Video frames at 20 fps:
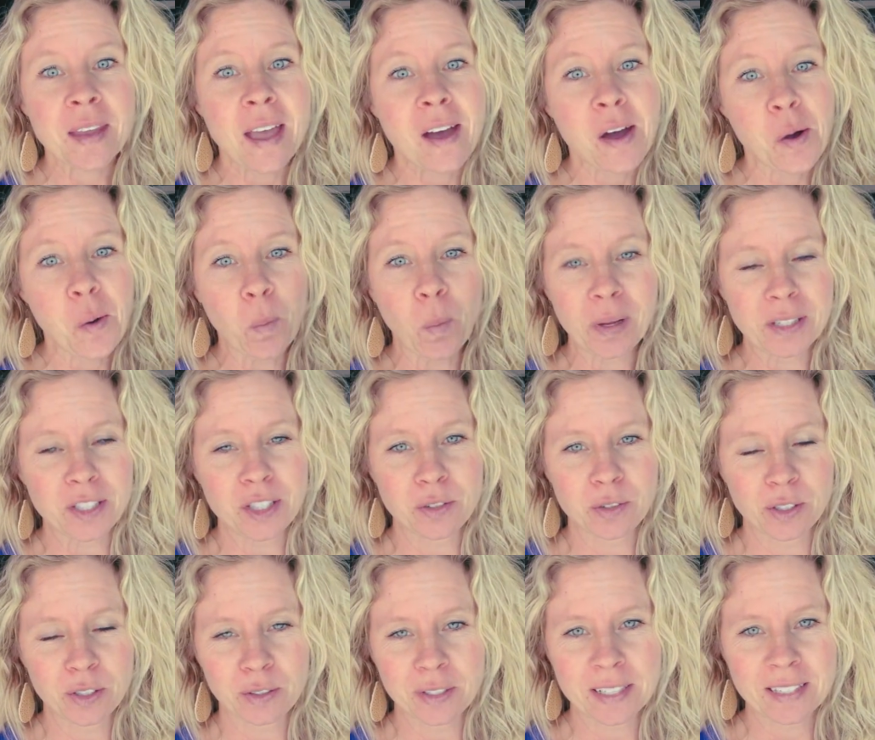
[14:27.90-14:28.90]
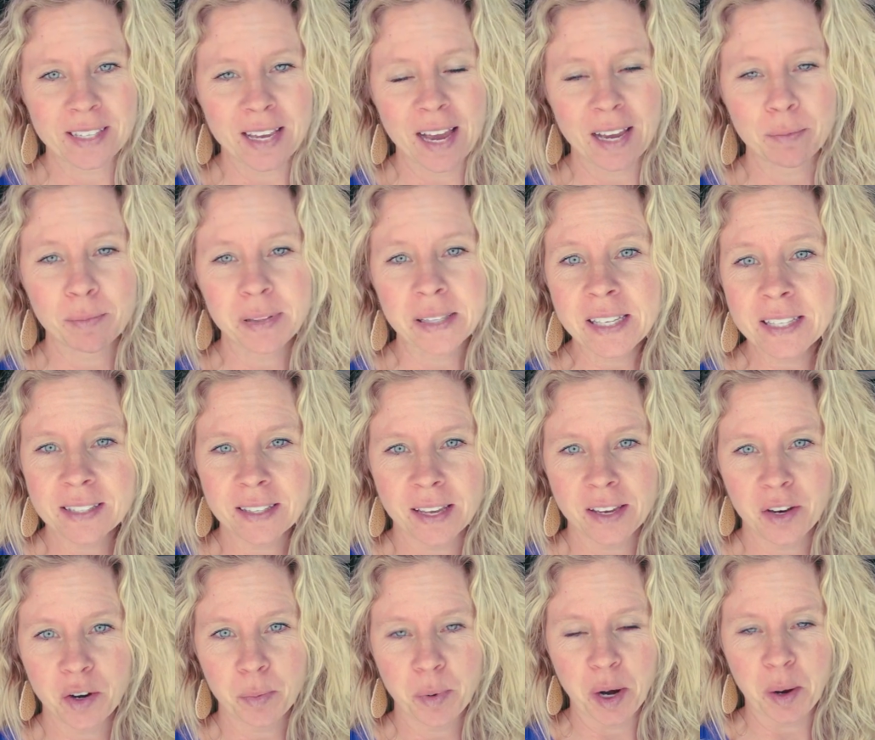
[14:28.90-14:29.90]
Once you do decide, please let your
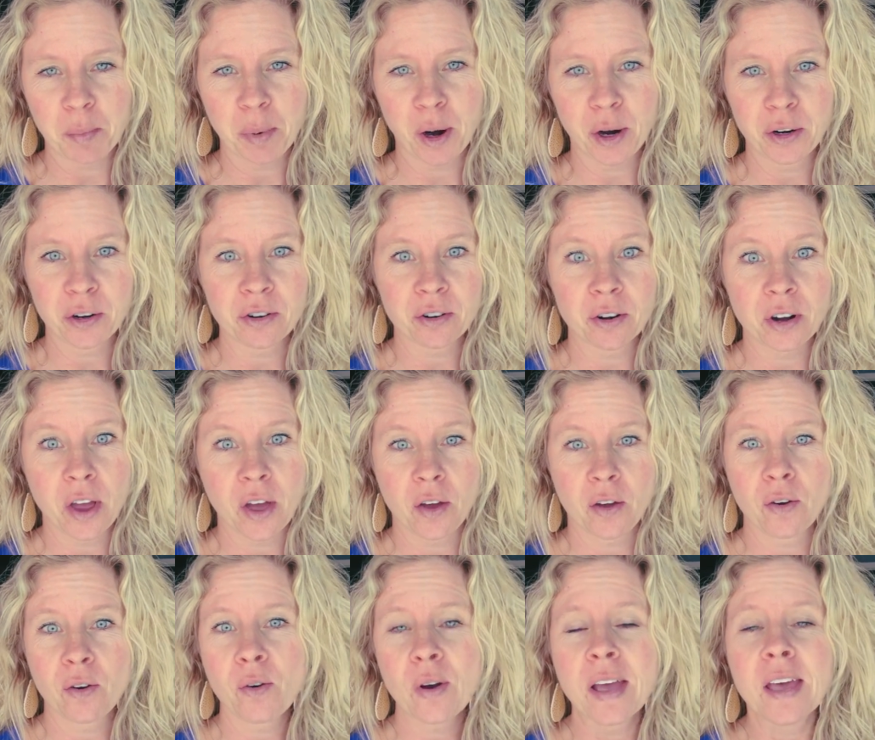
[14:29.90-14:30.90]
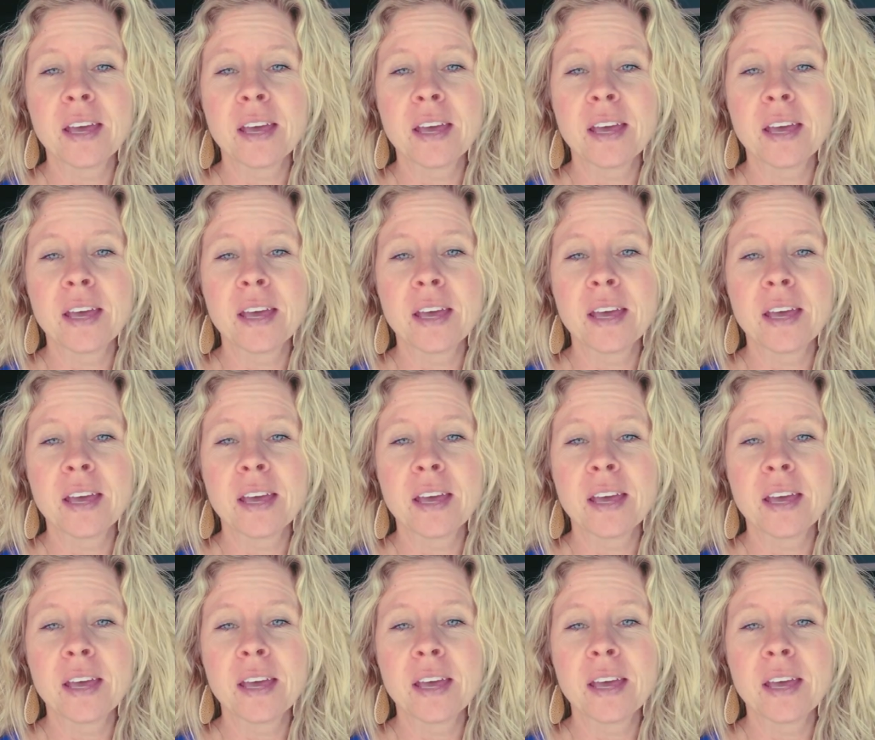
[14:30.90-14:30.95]
brand partner know